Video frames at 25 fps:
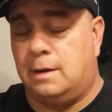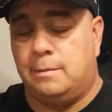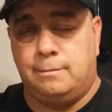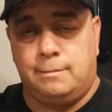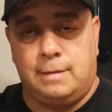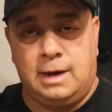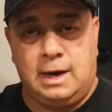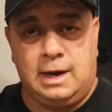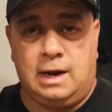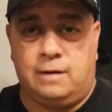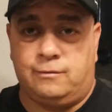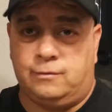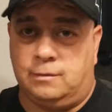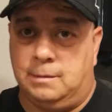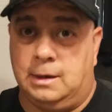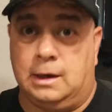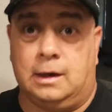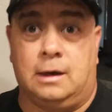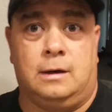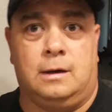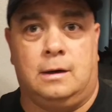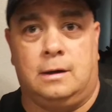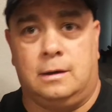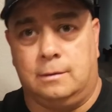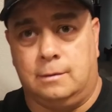I might have to make
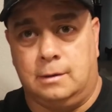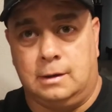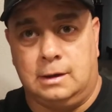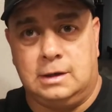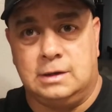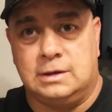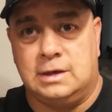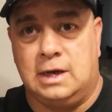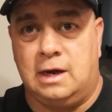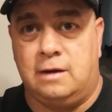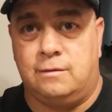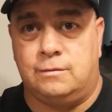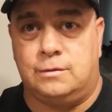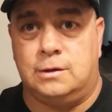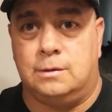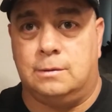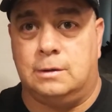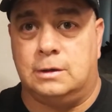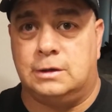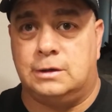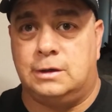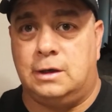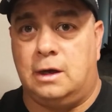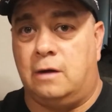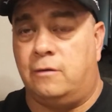another one because I have too
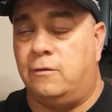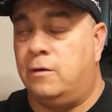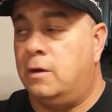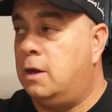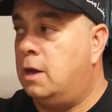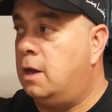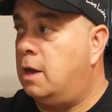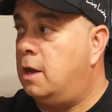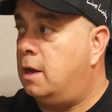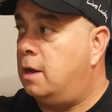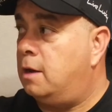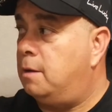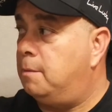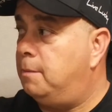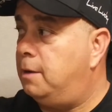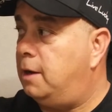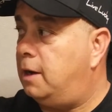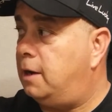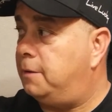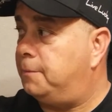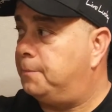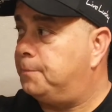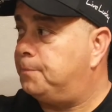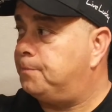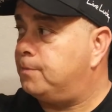much stuff.
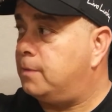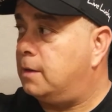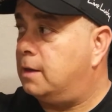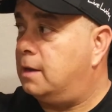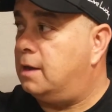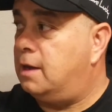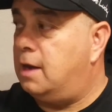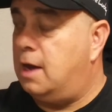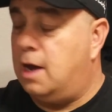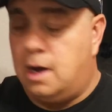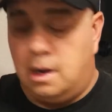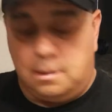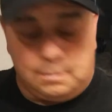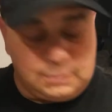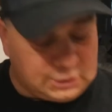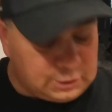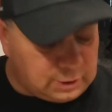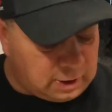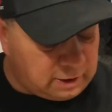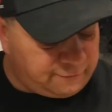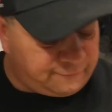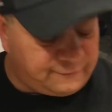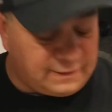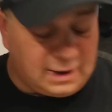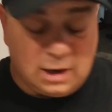But so
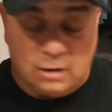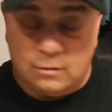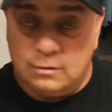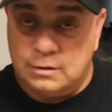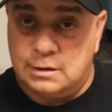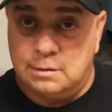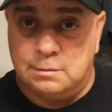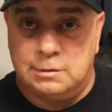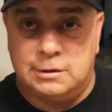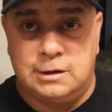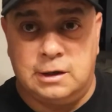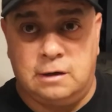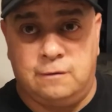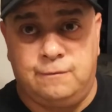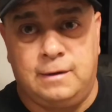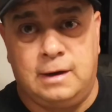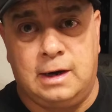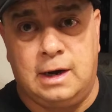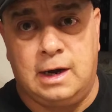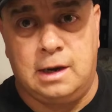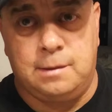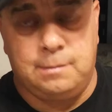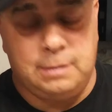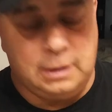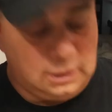I found some stuff that
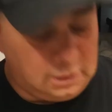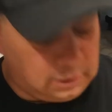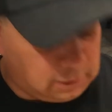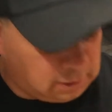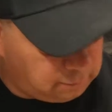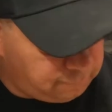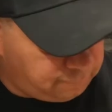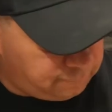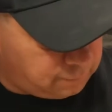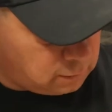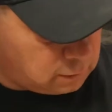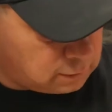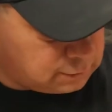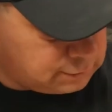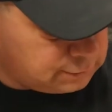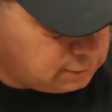I had been looking for.